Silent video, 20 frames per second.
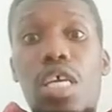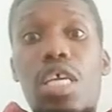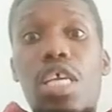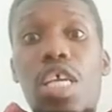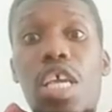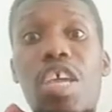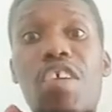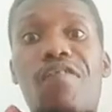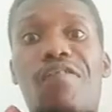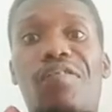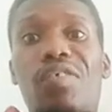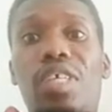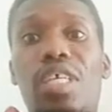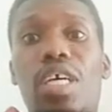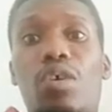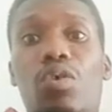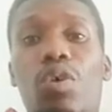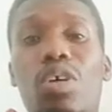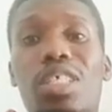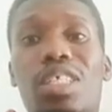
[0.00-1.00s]
If the
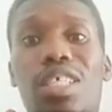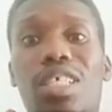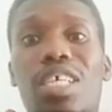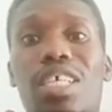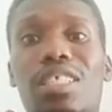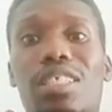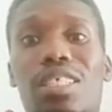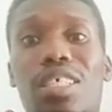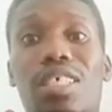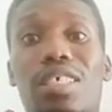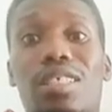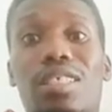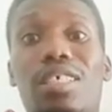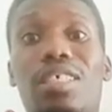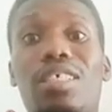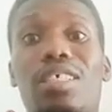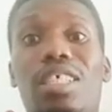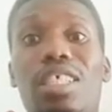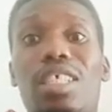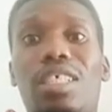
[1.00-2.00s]
continent is
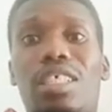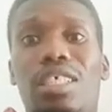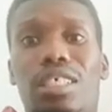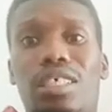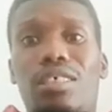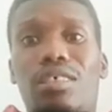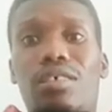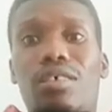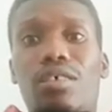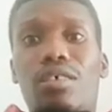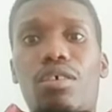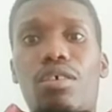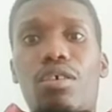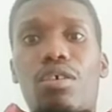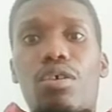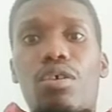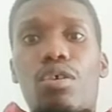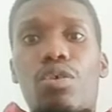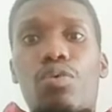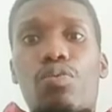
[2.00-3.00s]
indeed
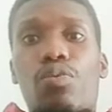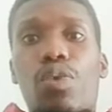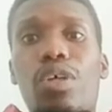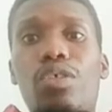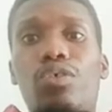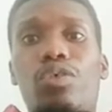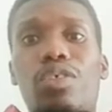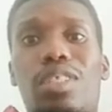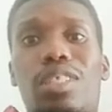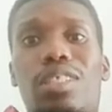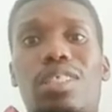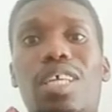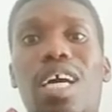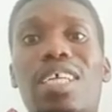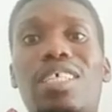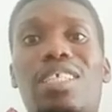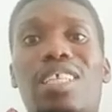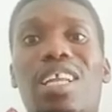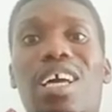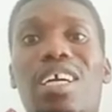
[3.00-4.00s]
want to
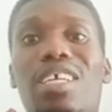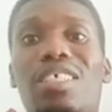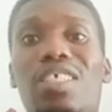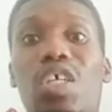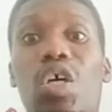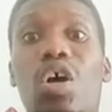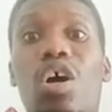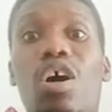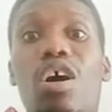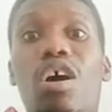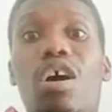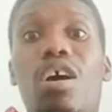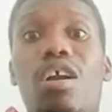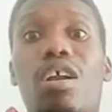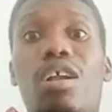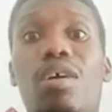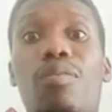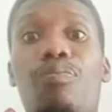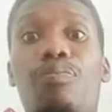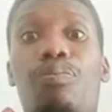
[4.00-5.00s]
sideline
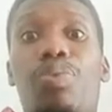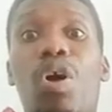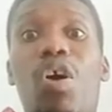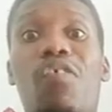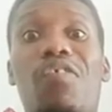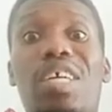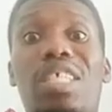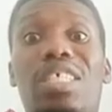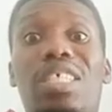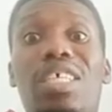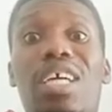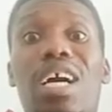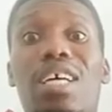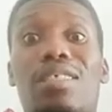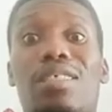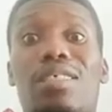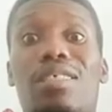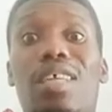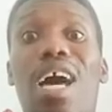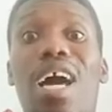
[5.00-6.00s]
all poverty
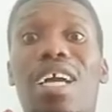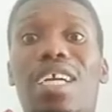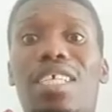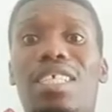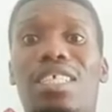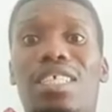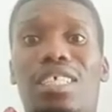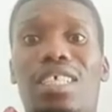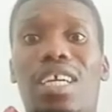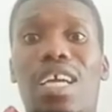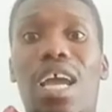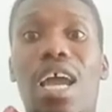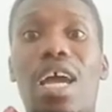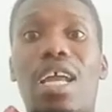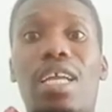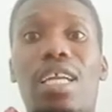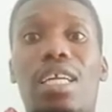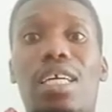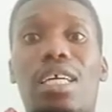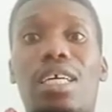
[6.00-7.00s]
aside
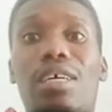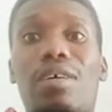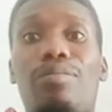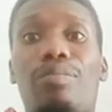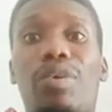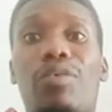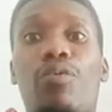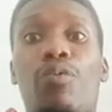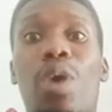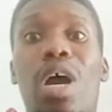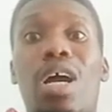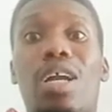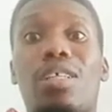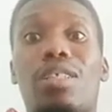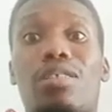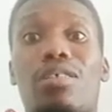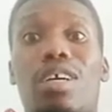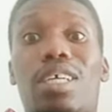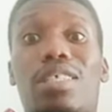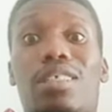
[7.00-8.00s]
and be well
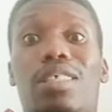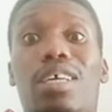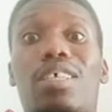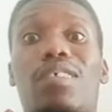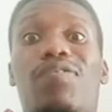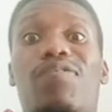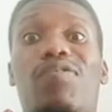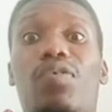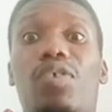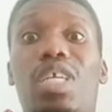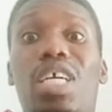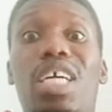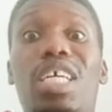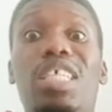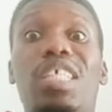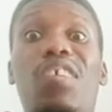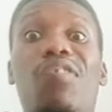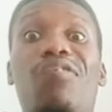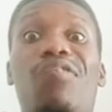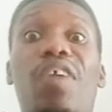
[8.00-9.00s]
successful and
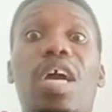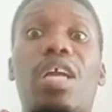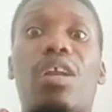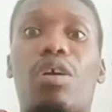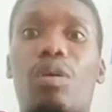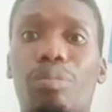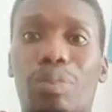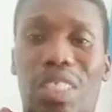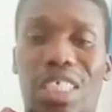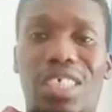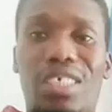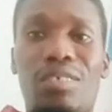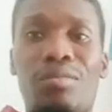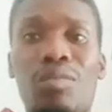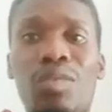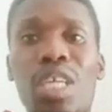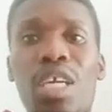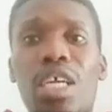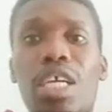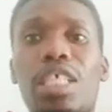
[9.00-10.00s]
developed,
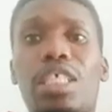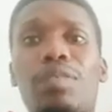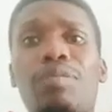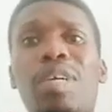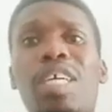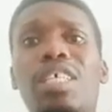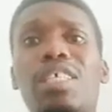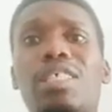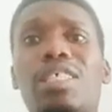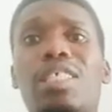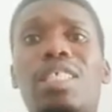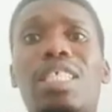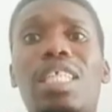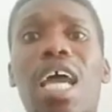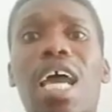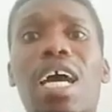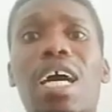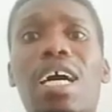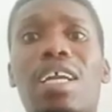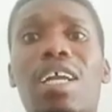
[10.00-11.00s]
it means there
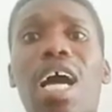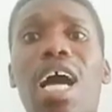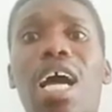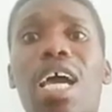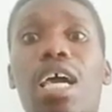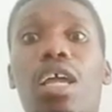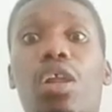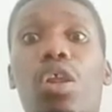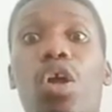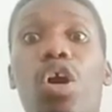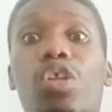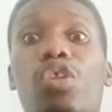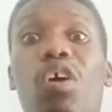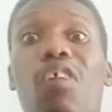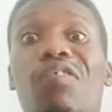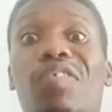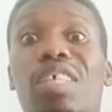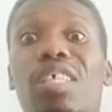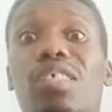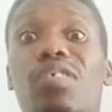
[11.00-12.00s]
are a lot of
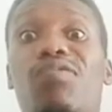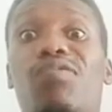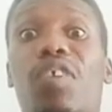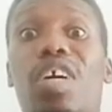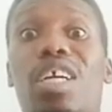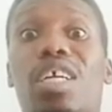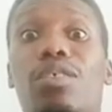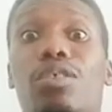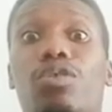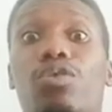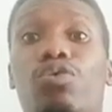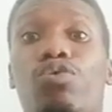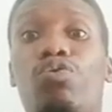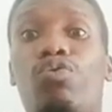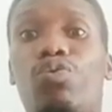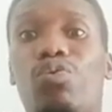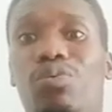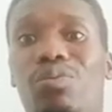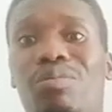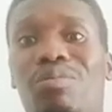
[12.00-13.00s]
things for us to
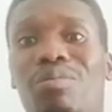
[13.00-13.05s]
do.